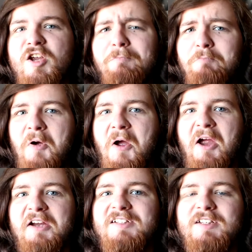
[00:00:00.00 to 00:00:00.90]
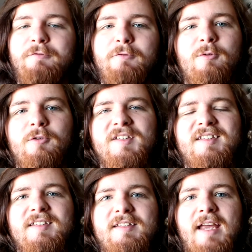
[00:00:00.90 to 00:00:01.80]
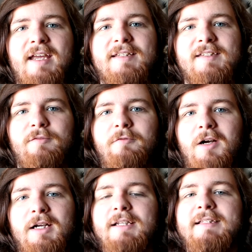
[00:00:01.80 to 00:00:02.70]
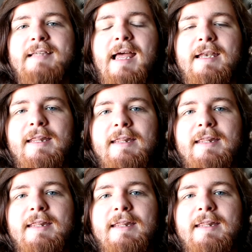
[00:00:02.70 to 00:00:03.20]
impact for sex, violence and